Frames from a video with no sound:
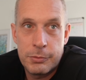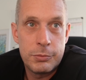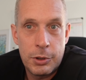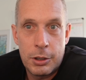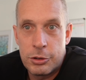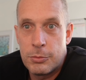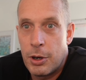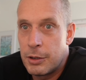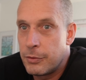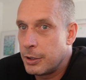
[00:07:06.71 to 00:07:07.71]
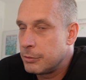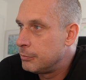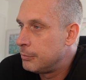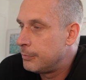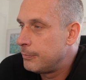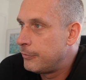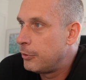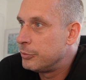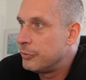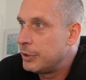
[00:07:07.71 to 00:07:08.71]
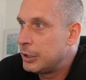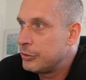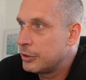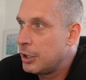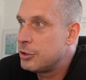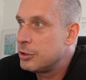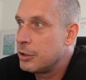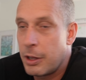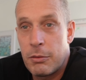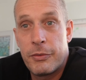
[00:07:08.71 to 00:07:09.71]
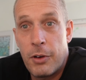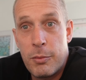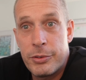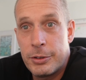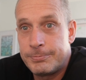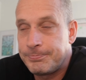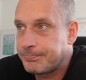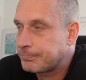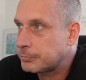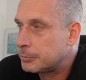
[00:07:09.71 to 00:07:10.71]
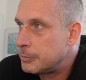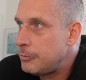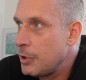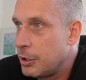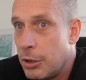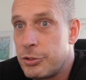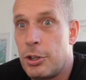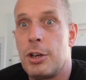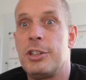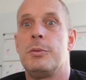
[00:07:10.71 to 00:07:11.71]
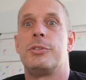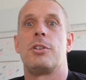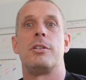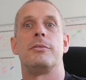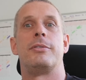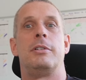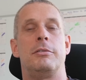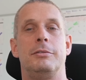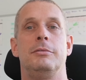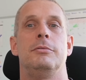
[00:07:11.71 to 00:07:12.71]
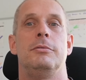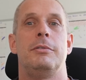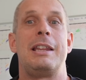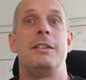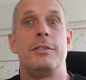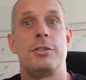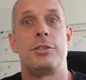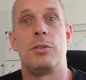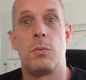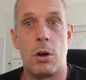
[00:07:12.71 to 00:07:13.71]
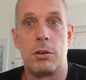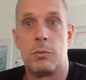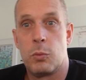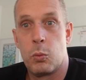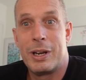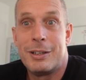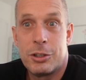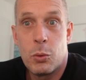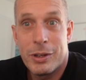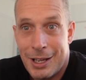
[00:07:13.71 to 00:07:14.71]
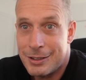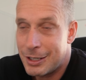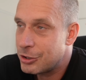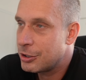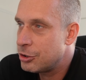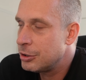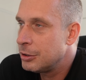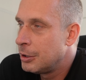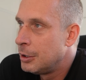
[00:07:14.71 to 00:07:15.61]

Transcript: Do you mind if I film some videos in the kitchen? And they were fine with it. As long as it was kind of relevant to what we do in that test kitchen.